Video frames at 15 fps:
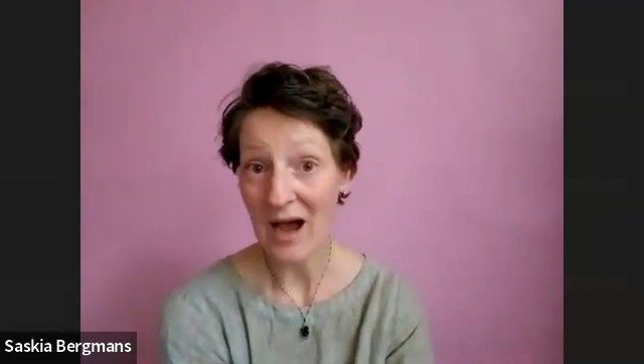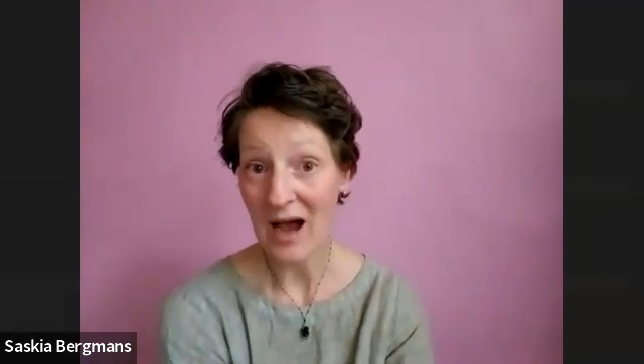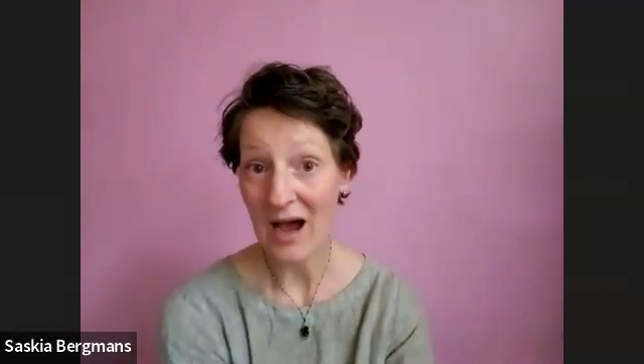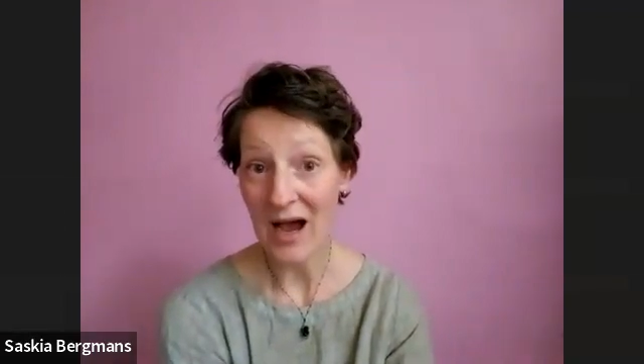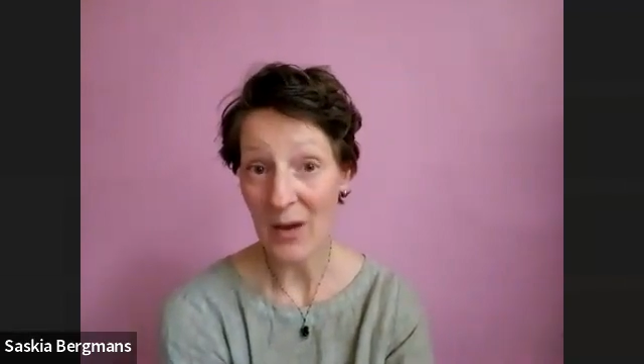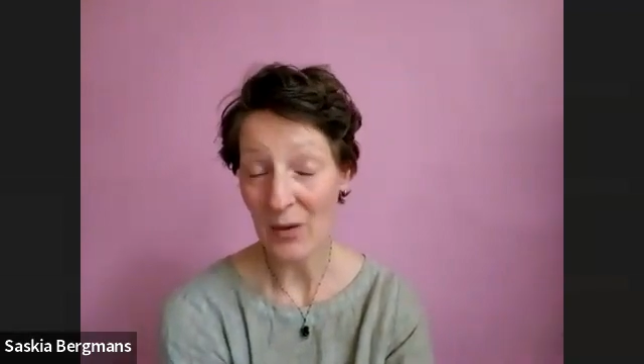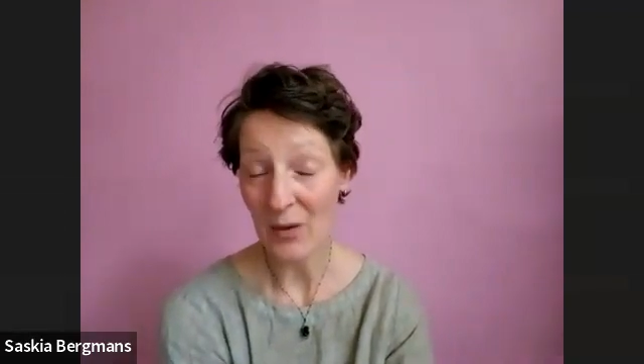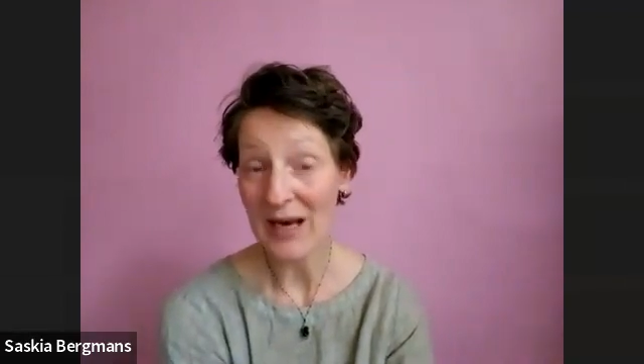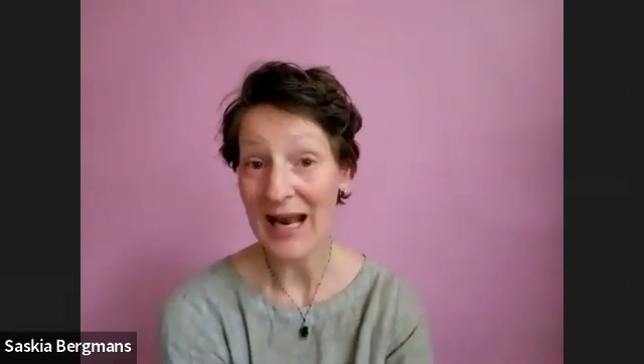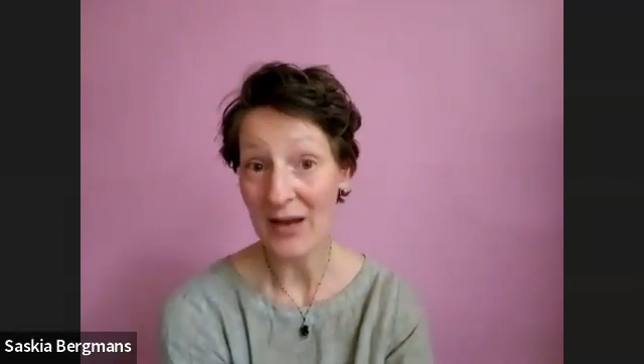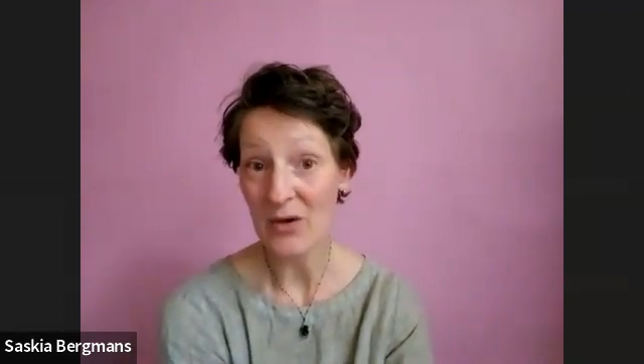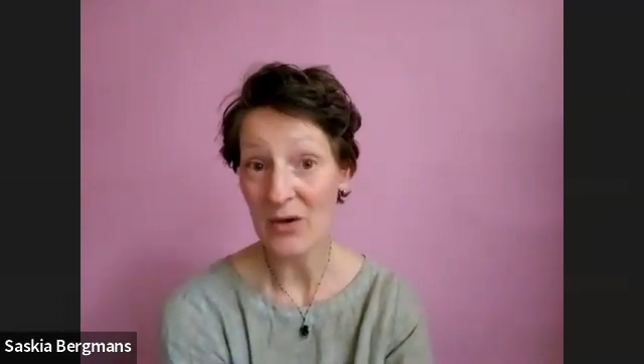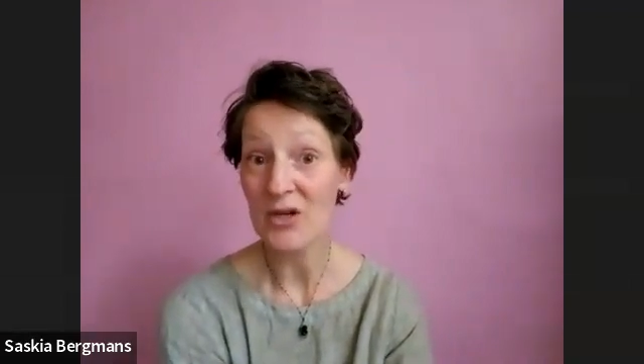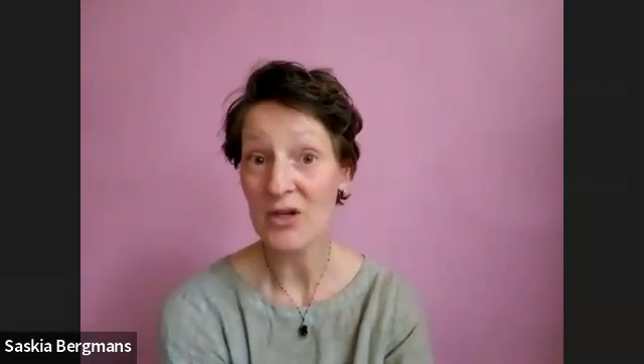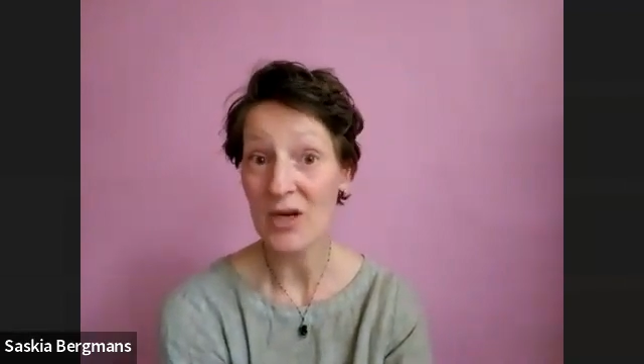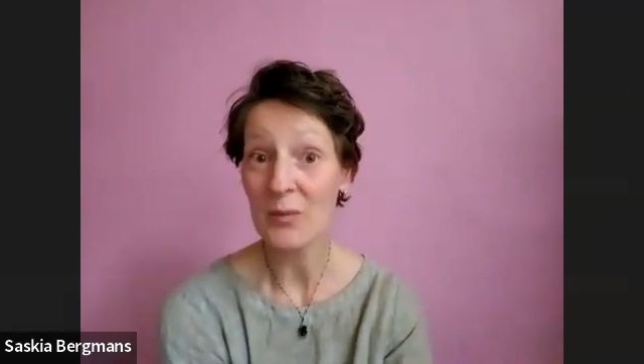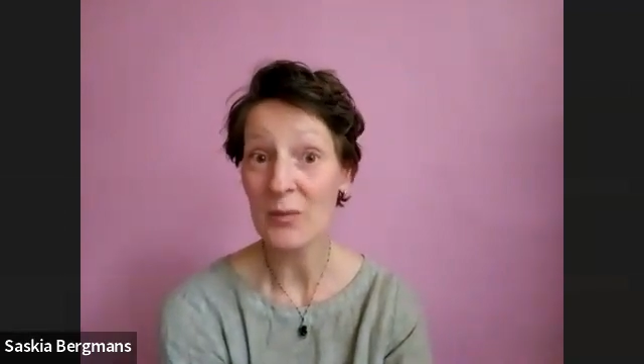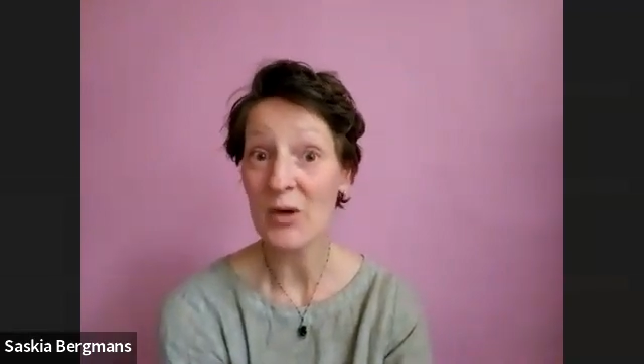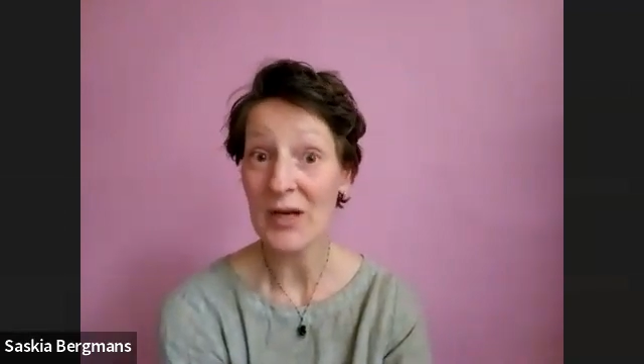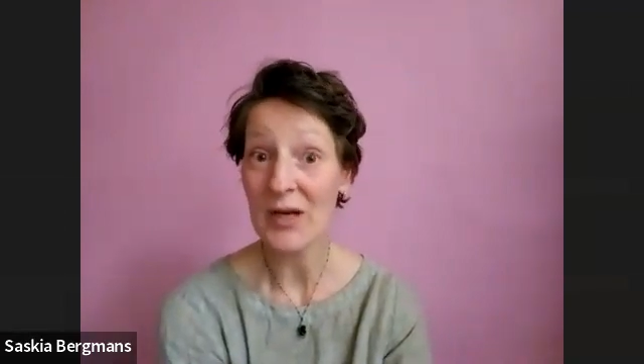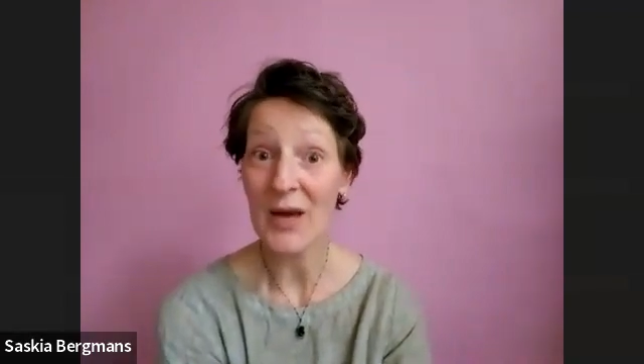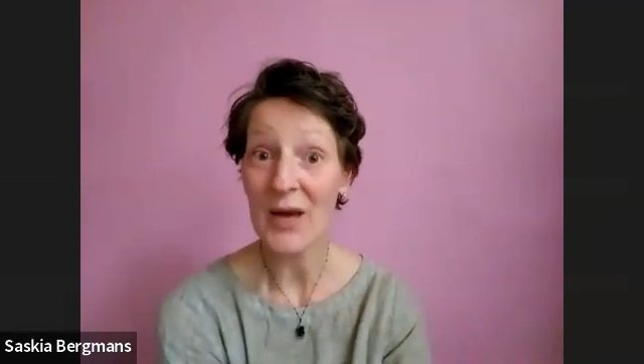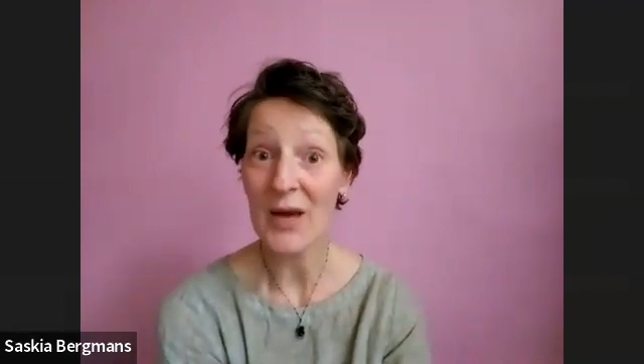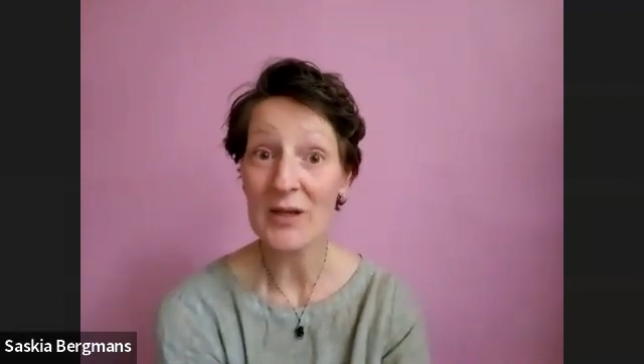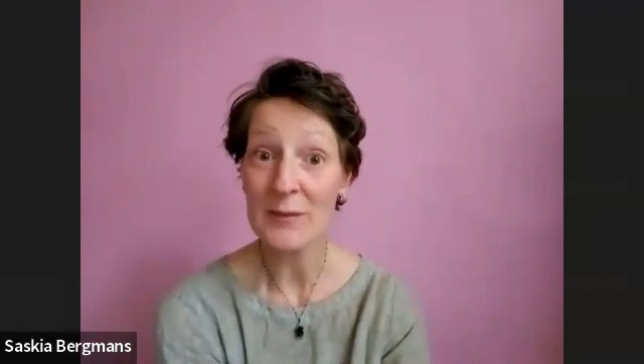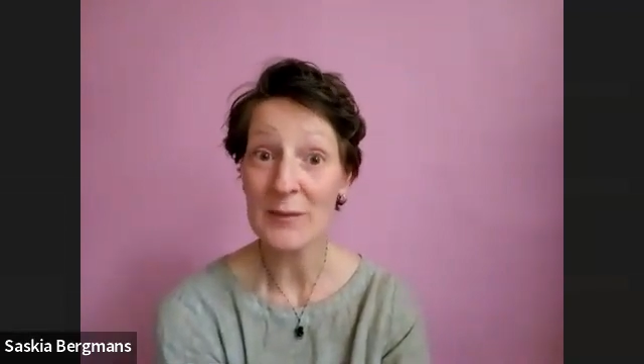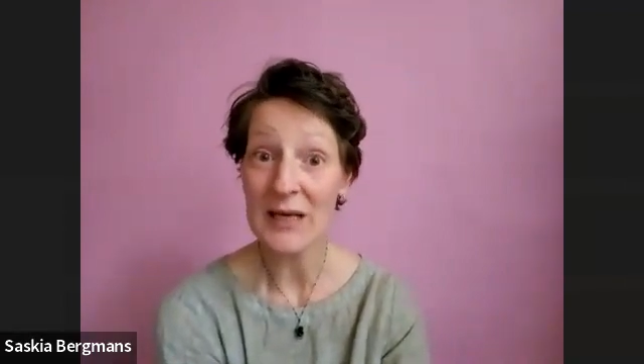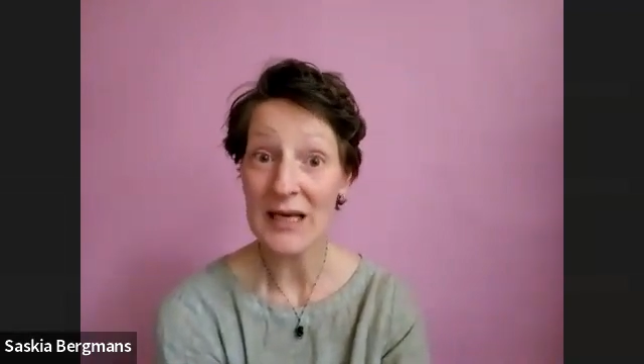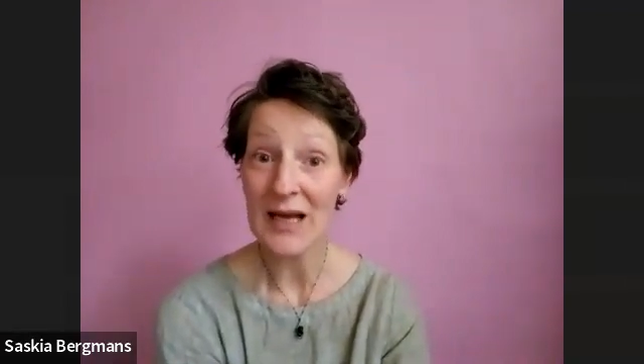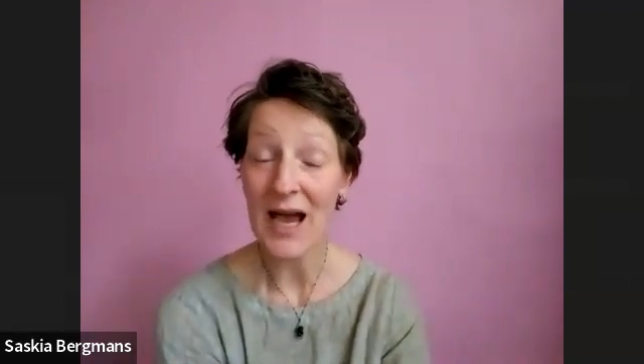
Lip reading: I will allow you to communicate with me.